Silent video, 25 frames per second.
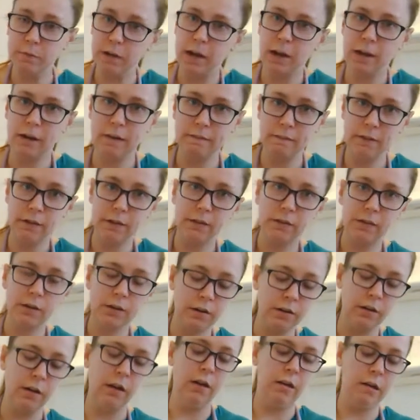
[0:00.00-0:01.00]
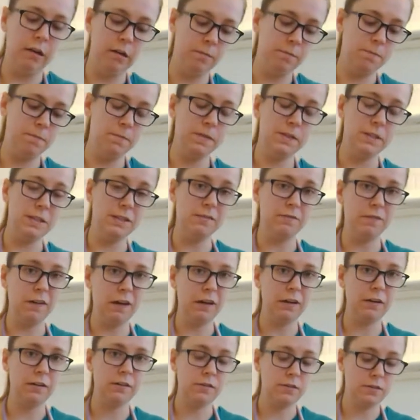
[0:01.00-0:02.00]
kind of other
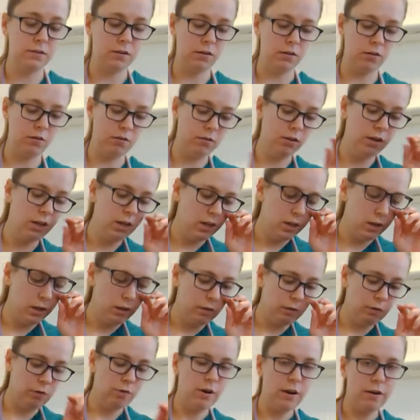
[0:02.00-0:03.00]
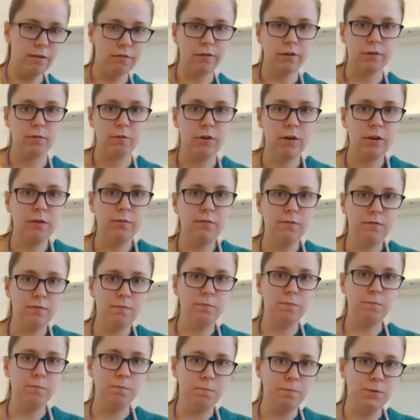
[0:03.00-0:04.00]
defect. So we would definitely want to
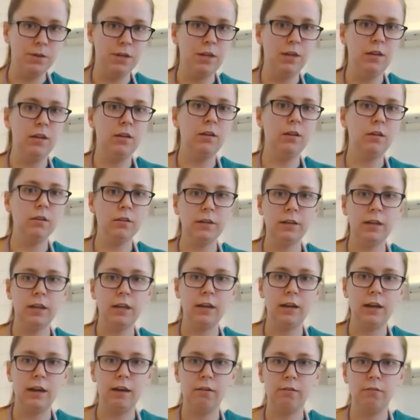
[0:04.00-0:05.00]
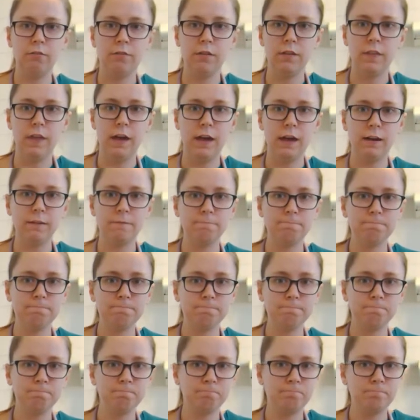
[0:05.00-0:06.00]
be looking out for that.
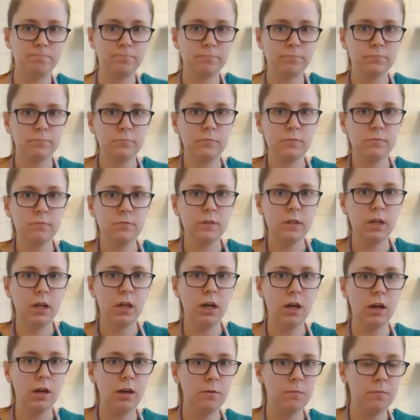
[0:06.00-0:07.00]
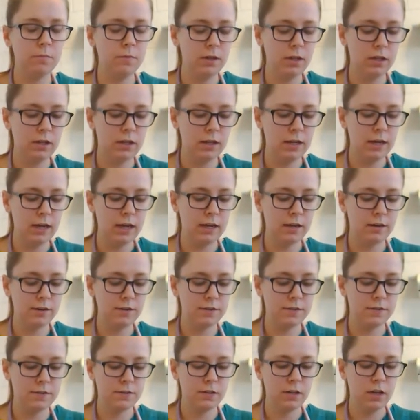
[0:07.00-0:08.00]

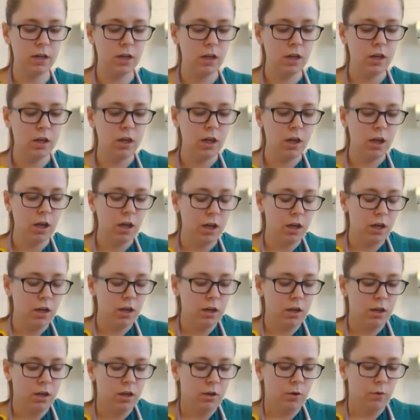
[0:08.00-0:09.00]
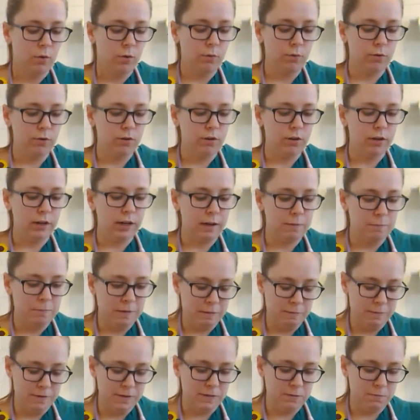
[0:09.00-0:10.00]
Next, we would look at
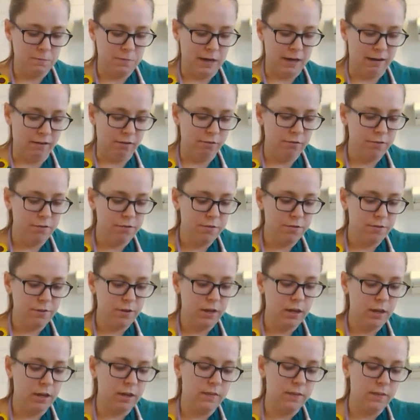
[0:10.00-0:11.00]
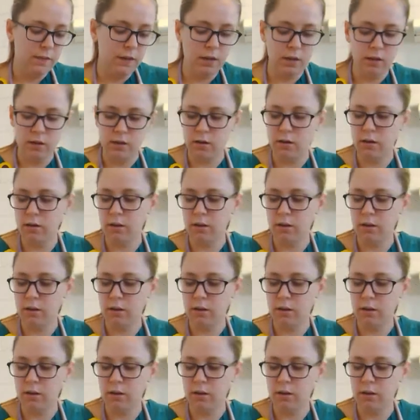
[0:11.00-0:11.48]
baby's mouth, and then